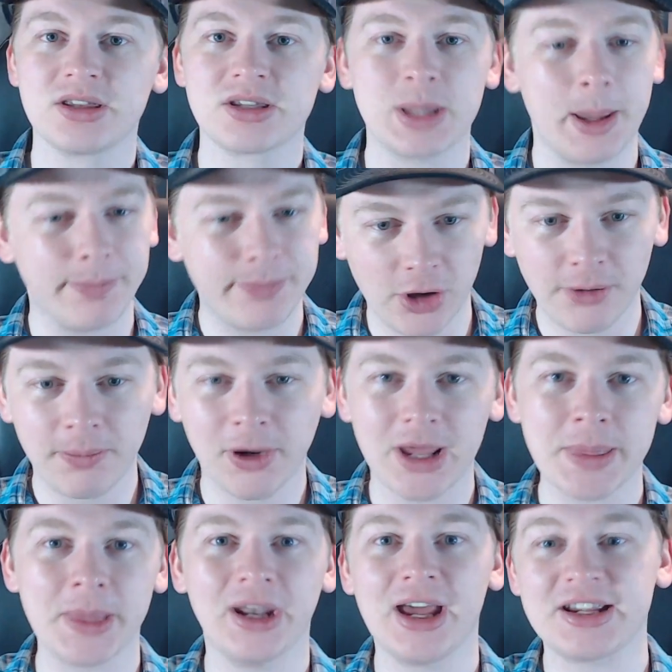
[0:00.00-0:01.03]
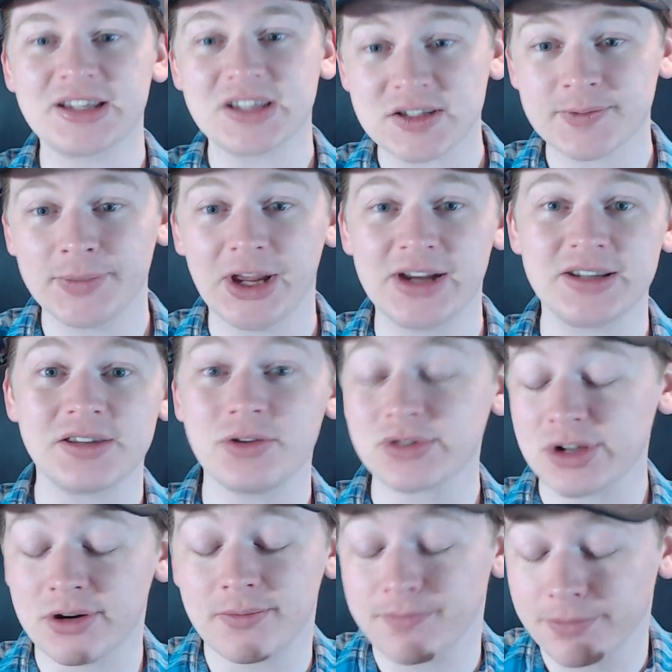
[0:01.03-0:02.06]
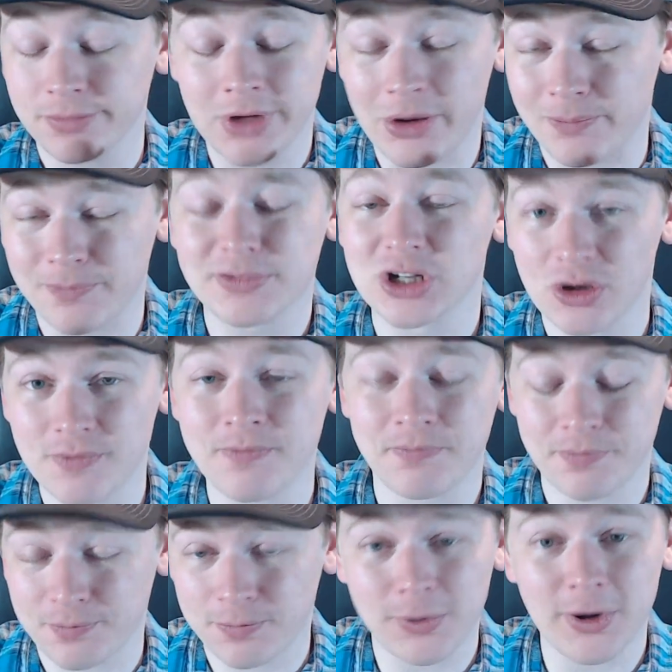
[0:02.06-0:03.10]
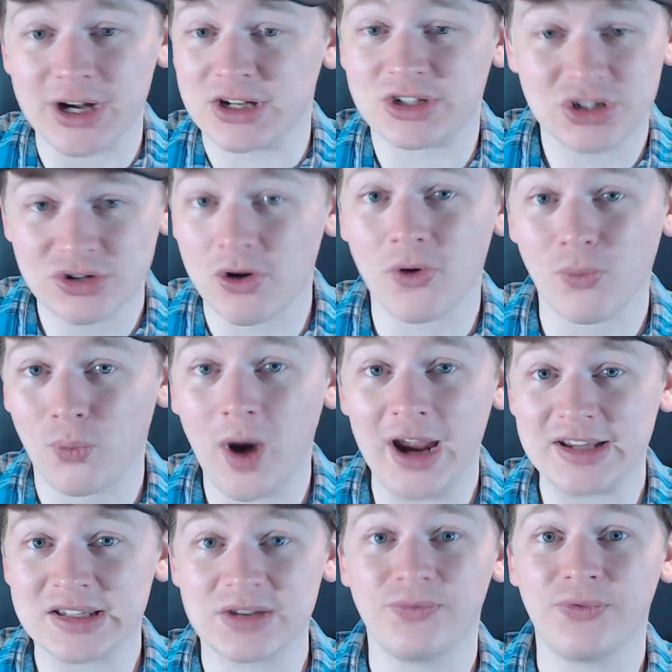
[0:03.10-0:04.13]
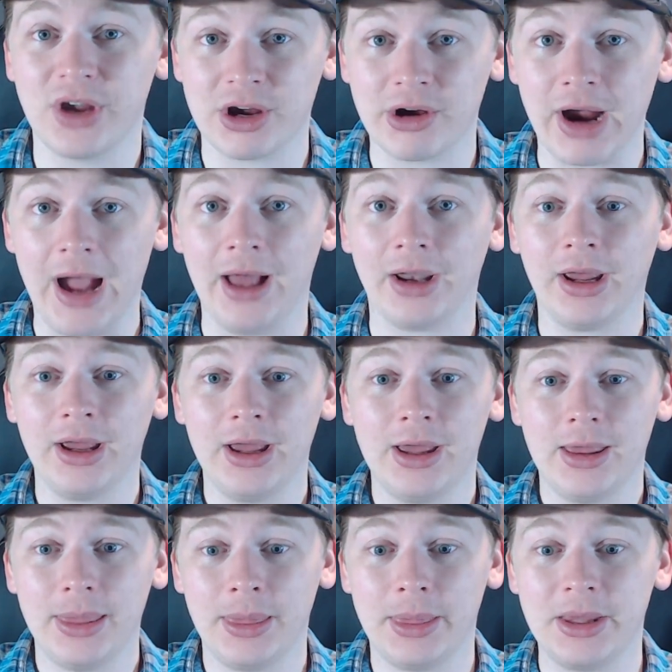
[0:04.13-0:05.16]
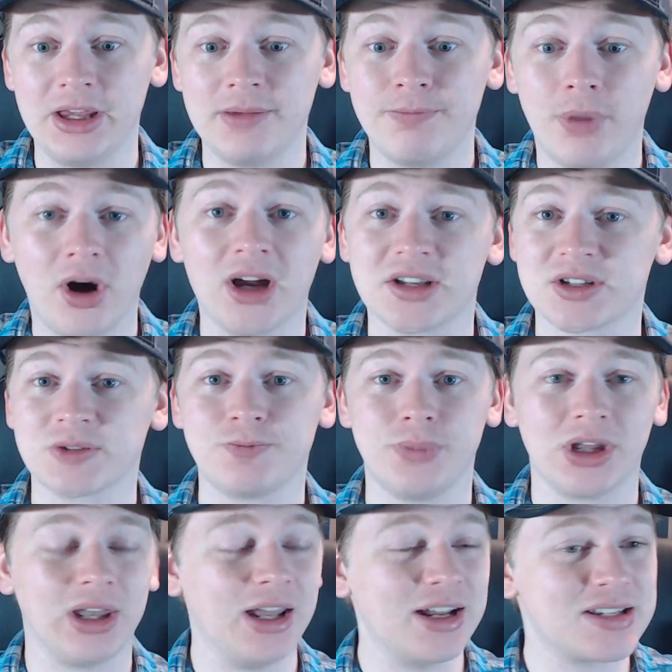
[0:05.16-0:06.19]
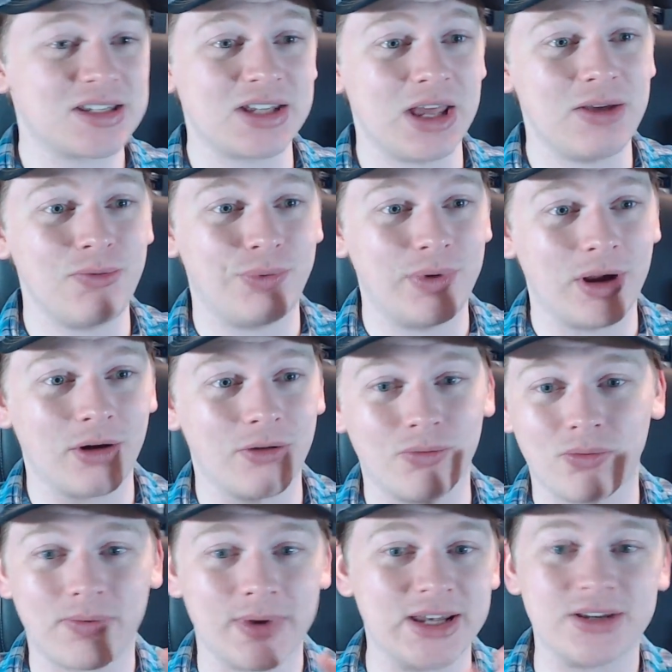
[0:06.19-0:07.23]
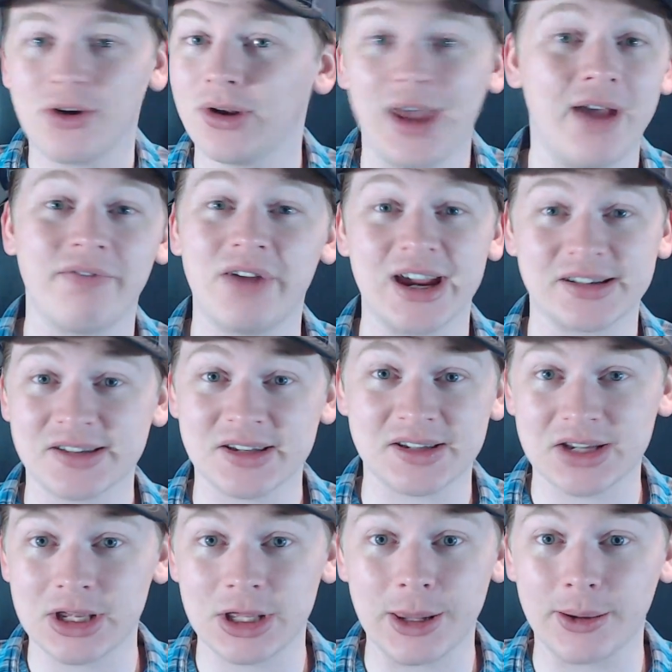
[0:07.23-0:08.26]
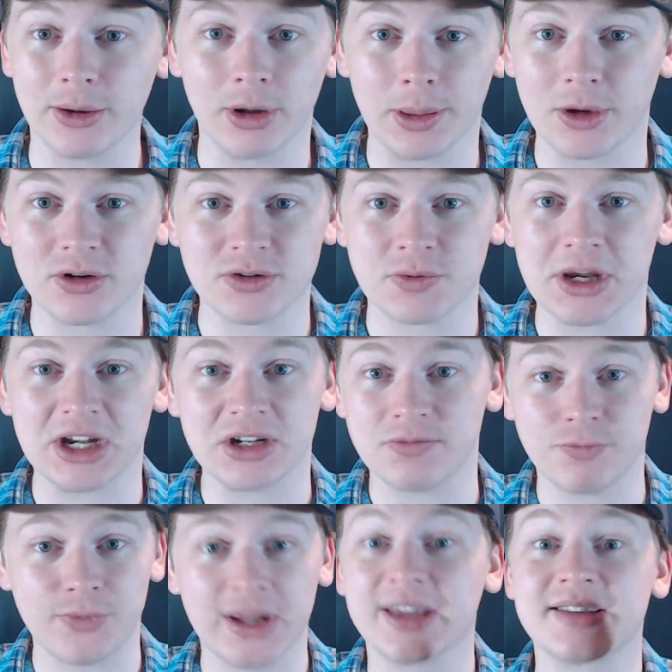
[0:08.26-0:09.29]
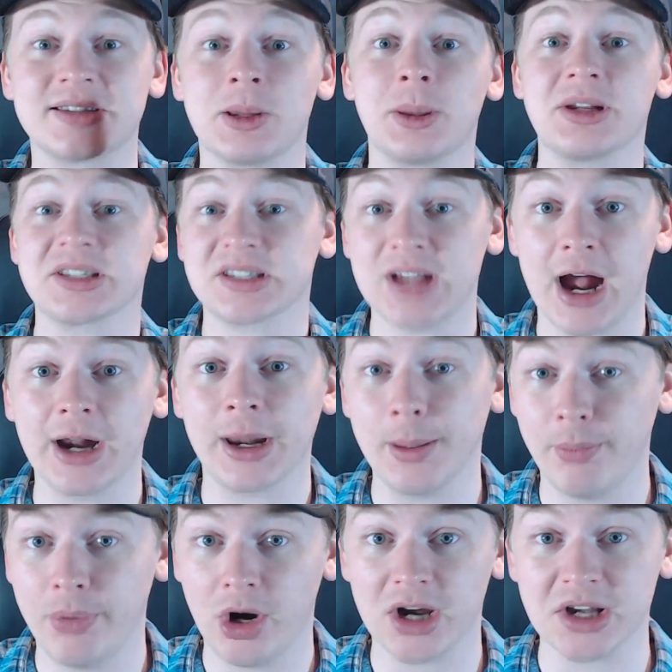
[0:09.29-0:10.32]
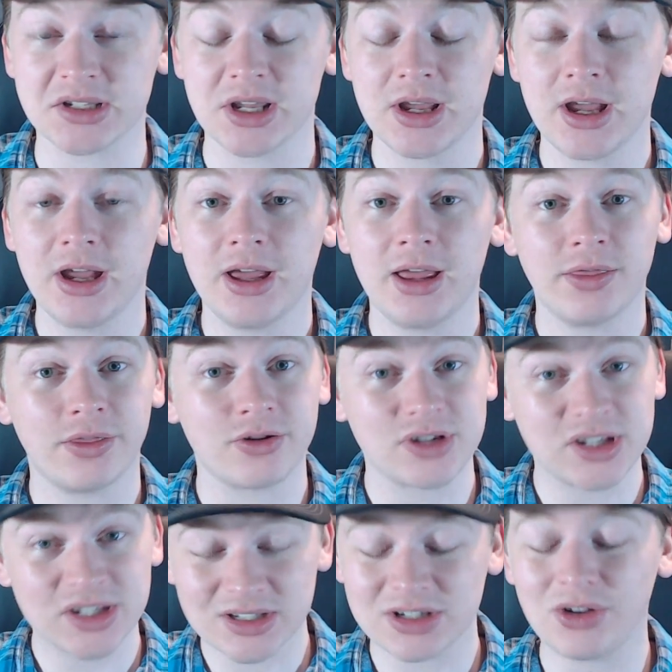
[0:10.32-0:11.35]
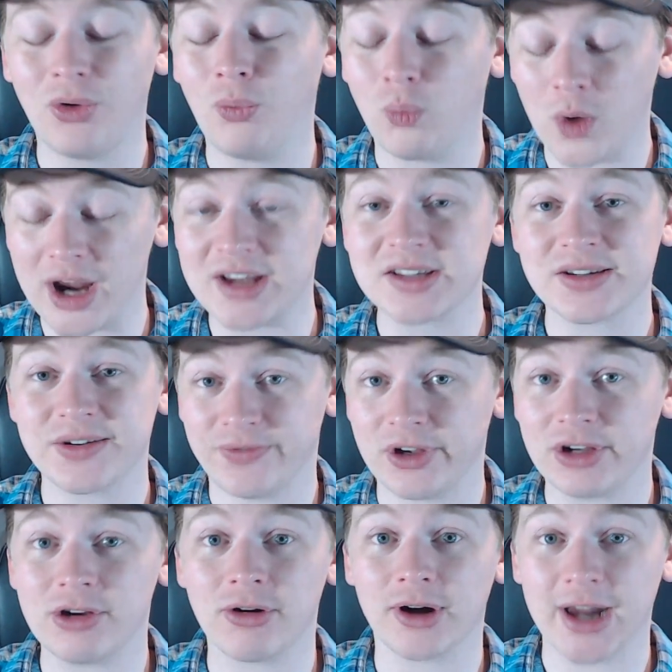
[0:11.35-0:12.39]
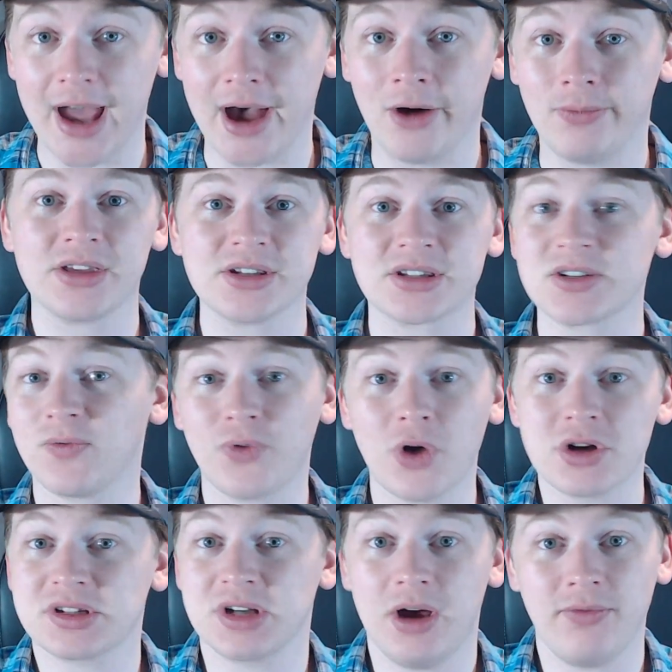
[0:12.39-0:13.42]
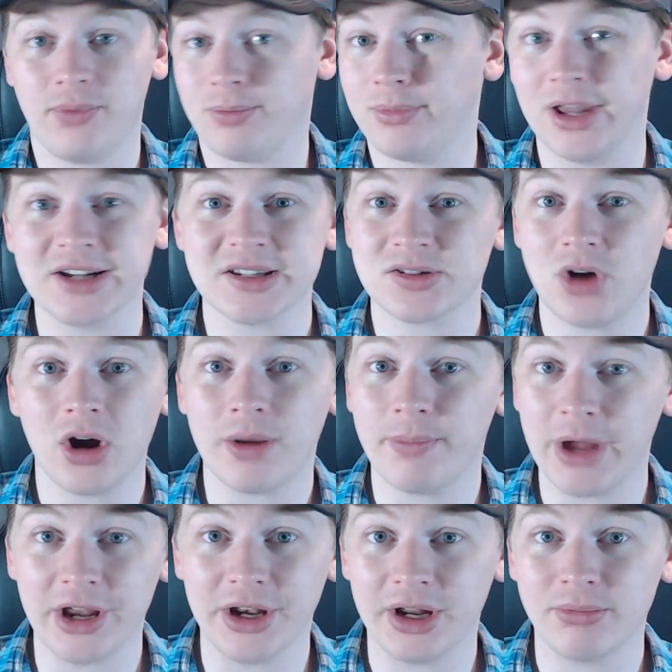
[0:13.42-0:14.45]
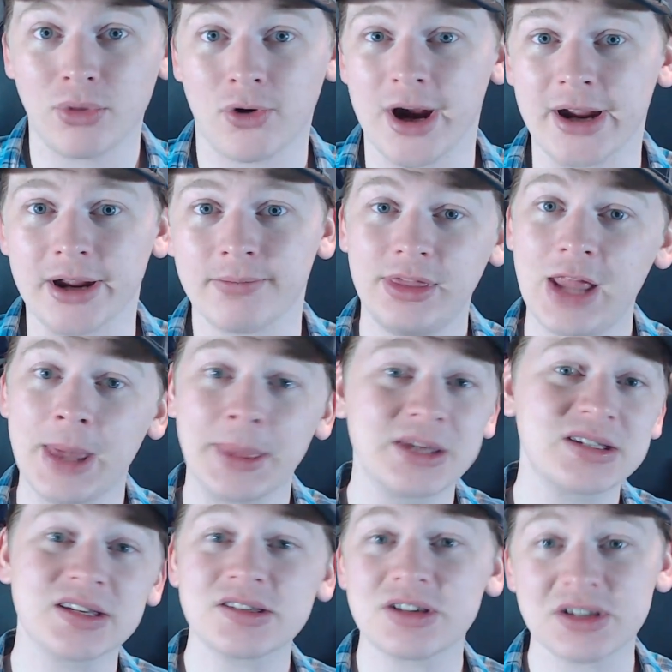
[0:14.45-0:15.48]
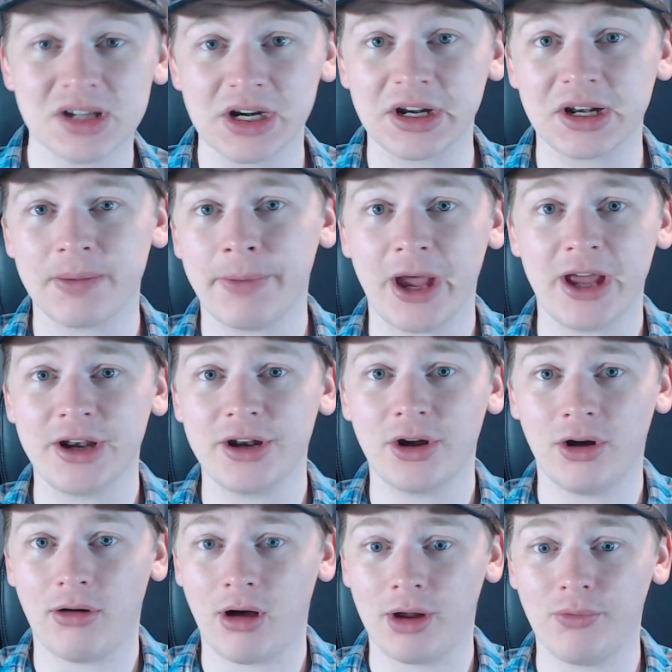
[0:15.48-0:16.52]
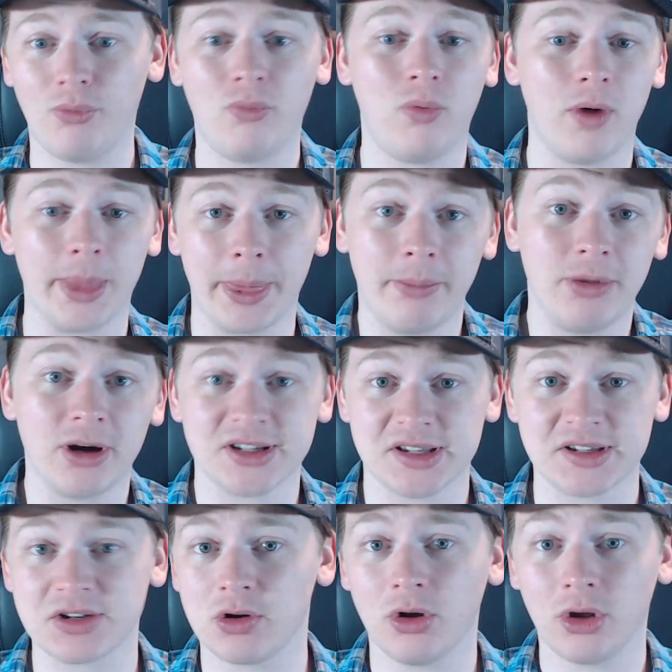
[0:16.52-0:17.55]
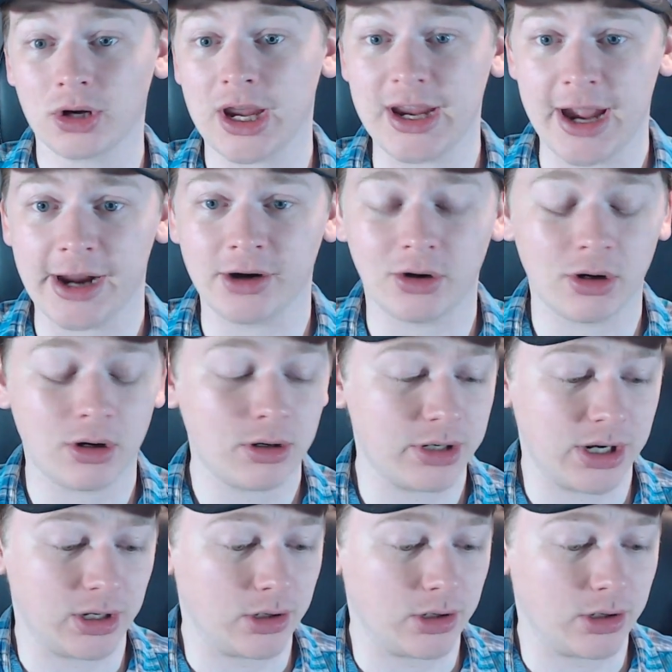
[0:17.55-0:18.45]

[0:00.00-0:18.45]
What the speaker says: So the build plate, the license plate, those are, two pretty sure ways to figure out the bus. But let's say we don't have access to either of those. We can see the side of the bus. There's still ways to figure it out. So first off, let's talk about numbering. Now this is just going to depend on what the buses you're looking at are.